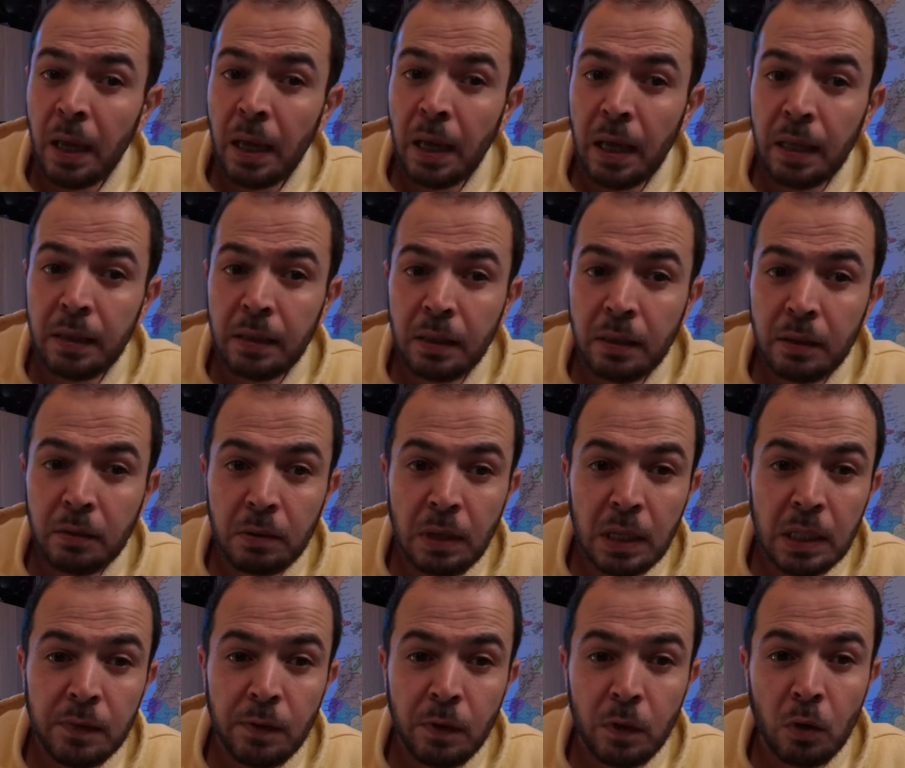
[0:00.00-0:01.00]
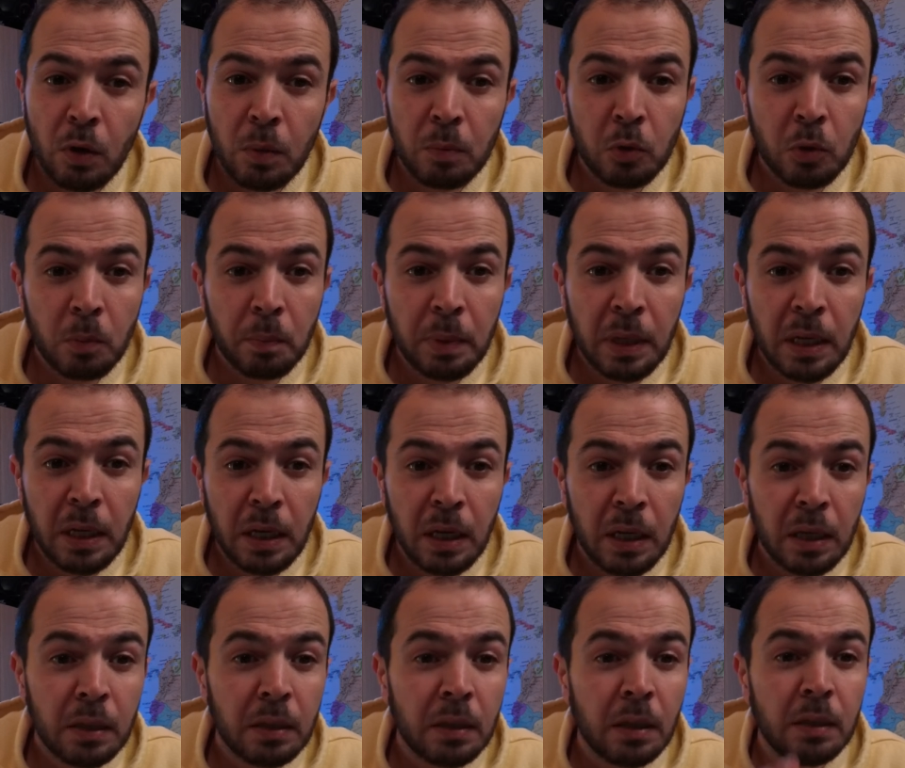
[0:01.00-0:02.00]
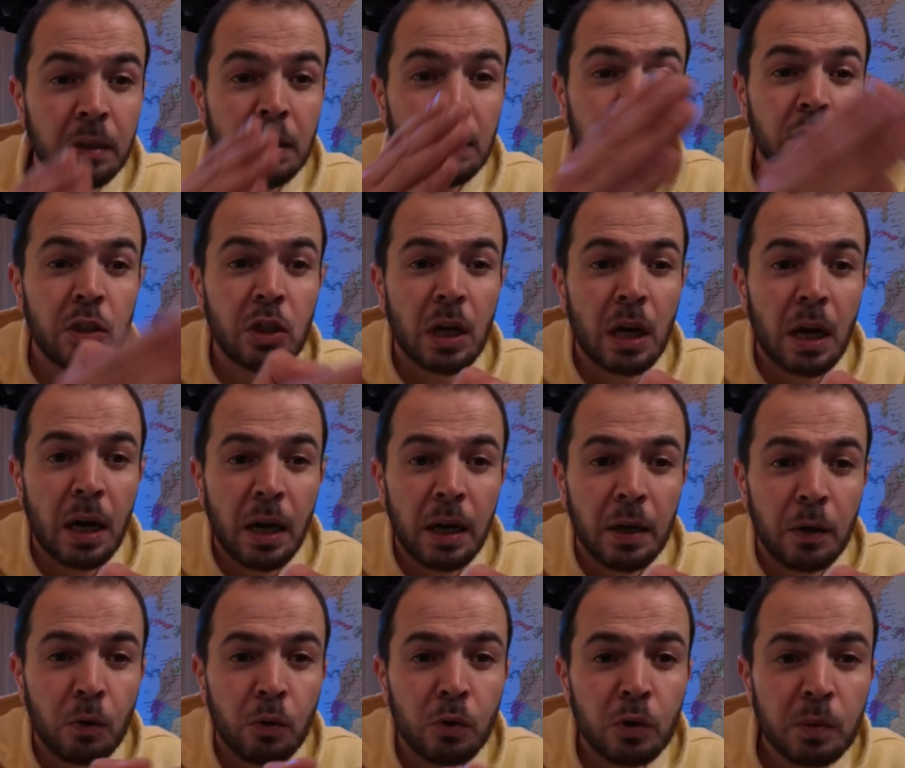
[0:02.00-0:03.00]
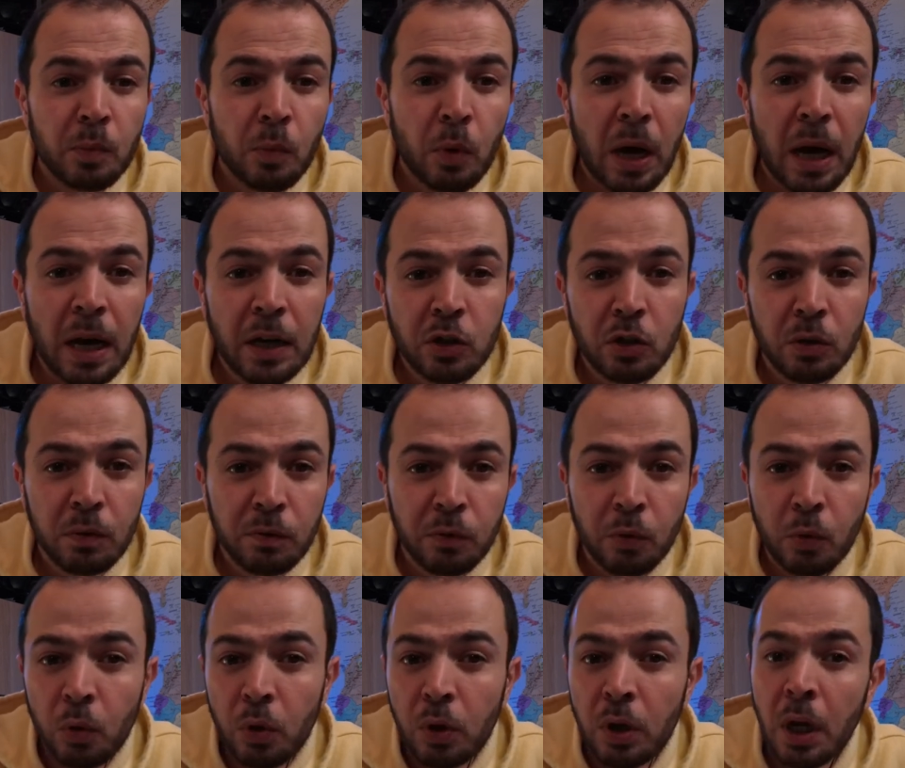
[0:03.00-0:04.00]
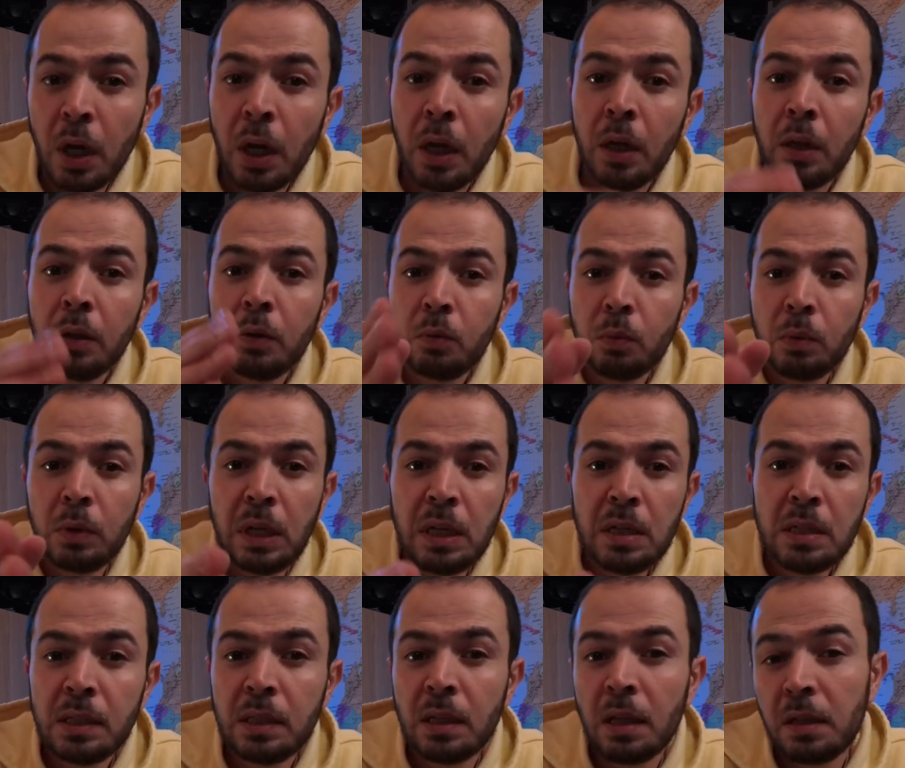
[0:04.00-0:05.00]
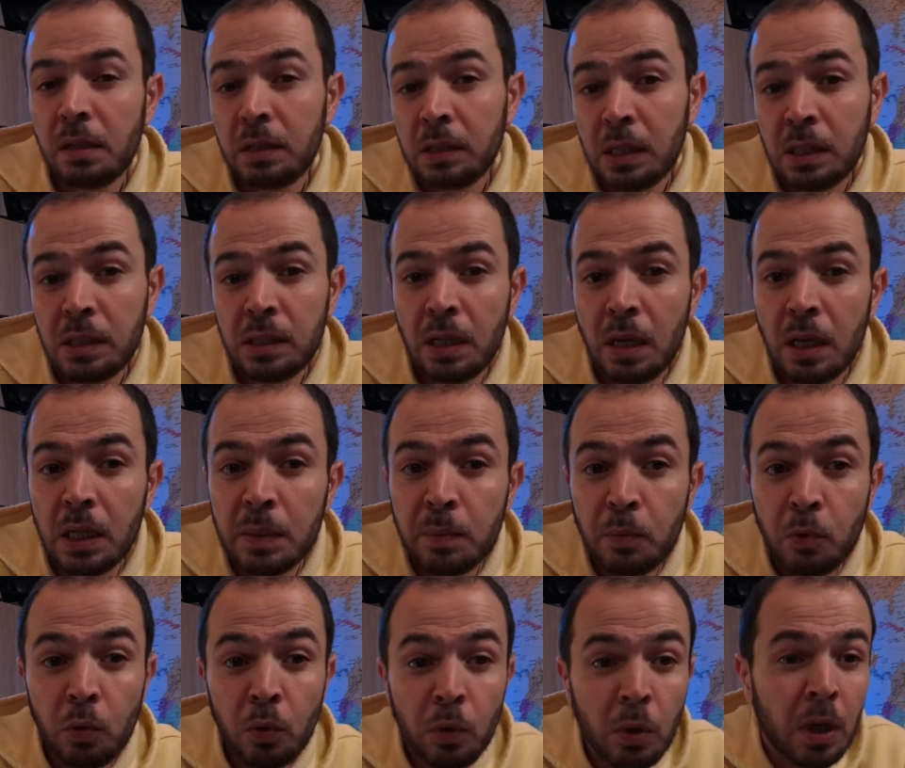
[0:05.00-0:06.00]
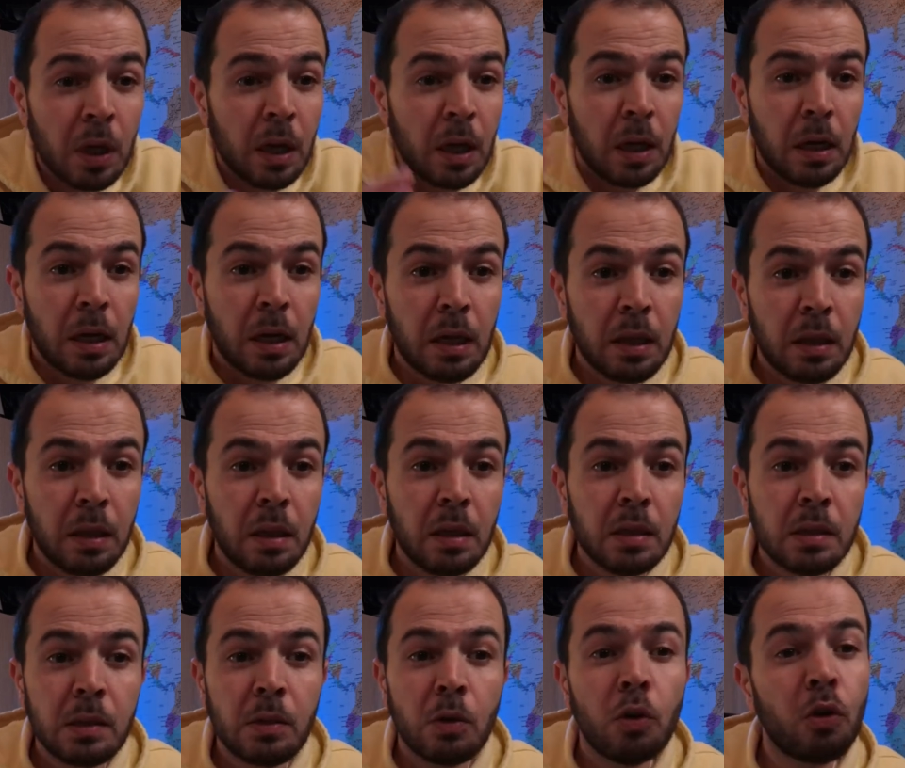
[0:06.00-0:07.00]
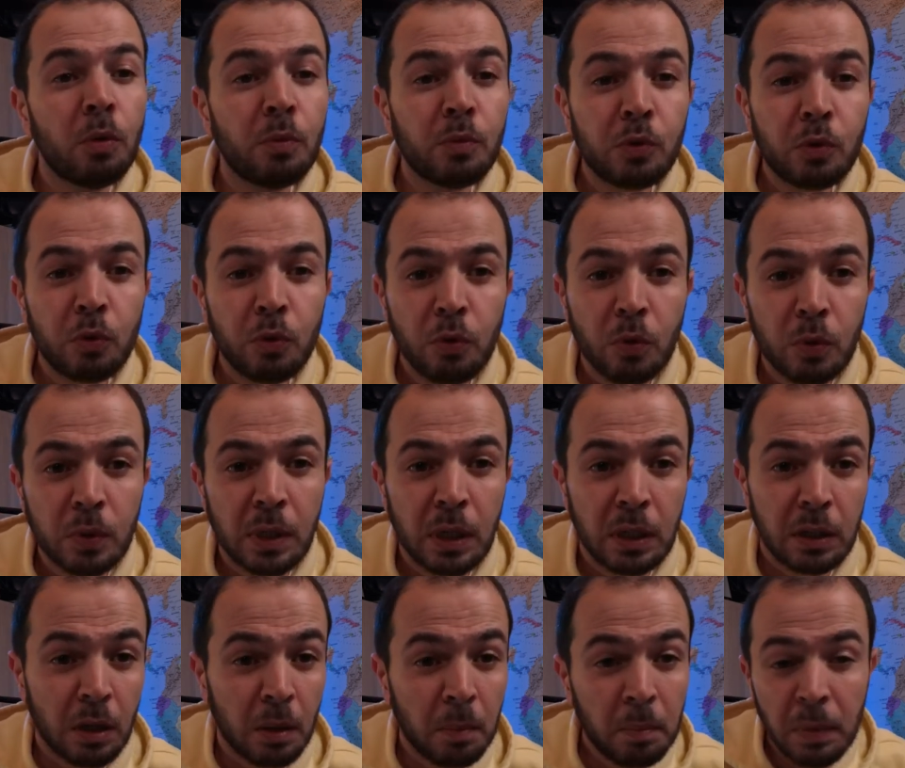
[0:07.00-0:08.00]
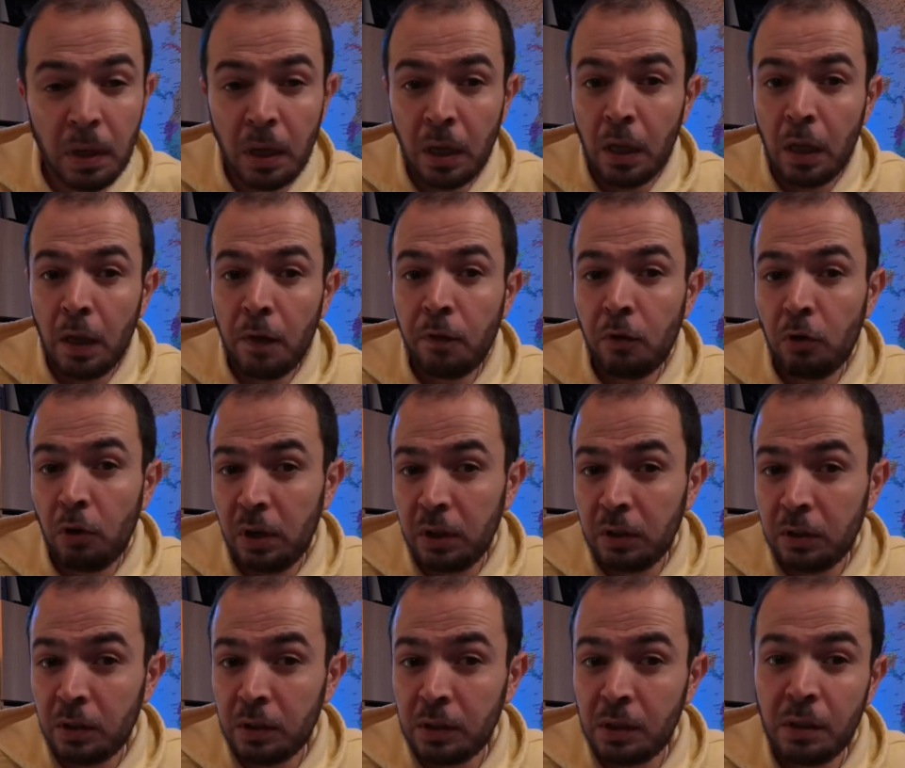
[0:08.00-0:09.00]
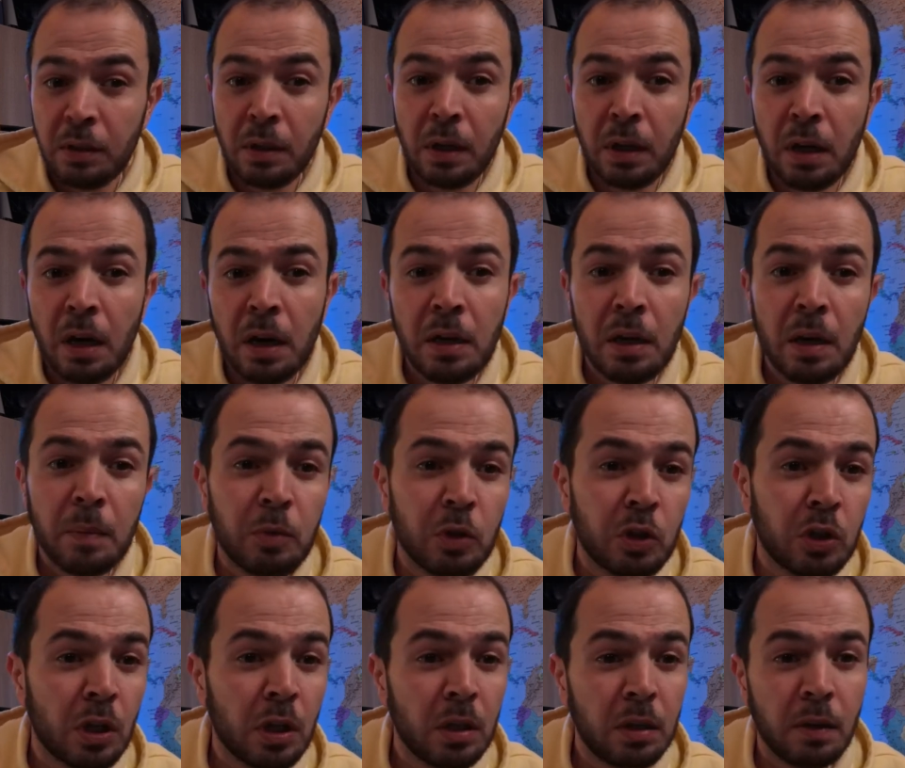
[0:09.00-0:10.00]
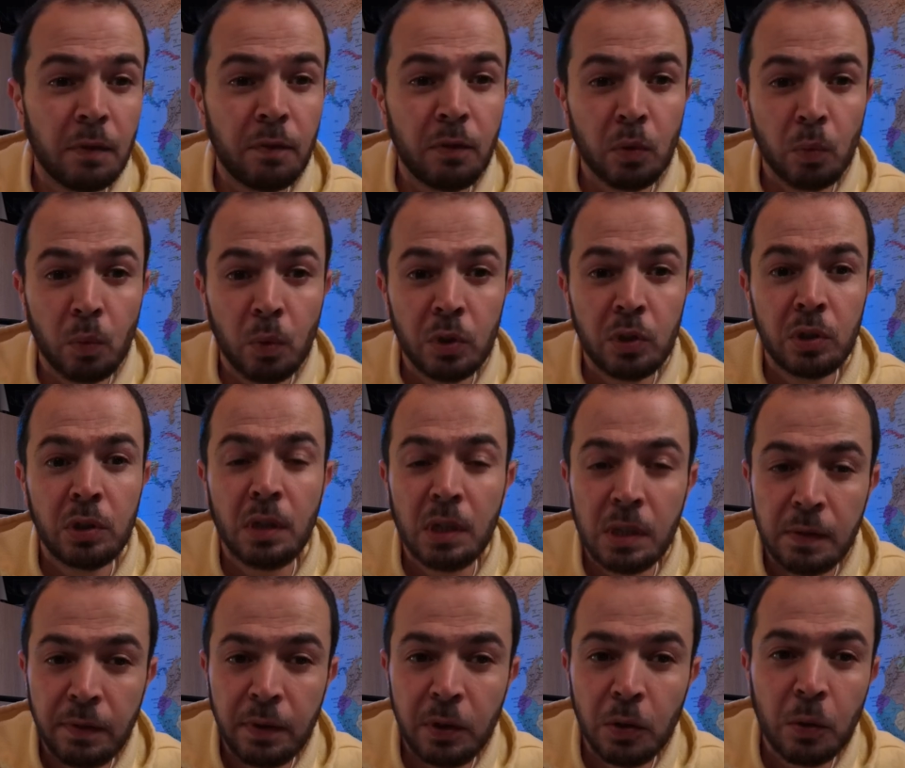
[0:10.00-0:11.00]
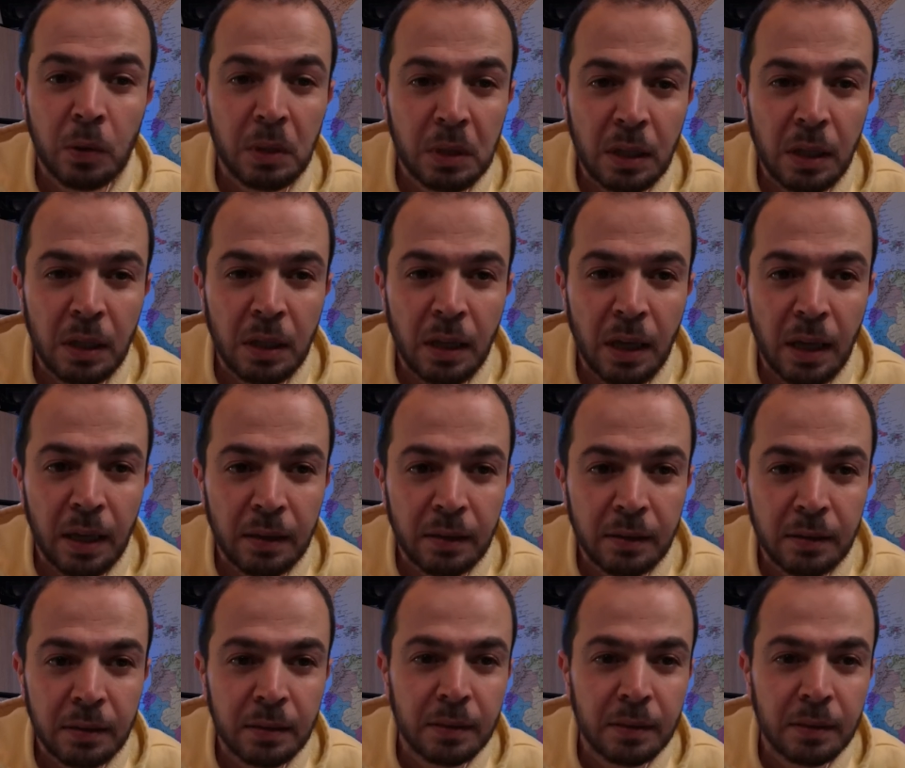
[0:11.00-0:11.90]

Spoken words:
And in today's video, I'm comparing the DJI Osmo Action 4 to the Insta360 Ace Pro in this home studio setup. If you are interested, I highly appreciate if you watch this video till the end.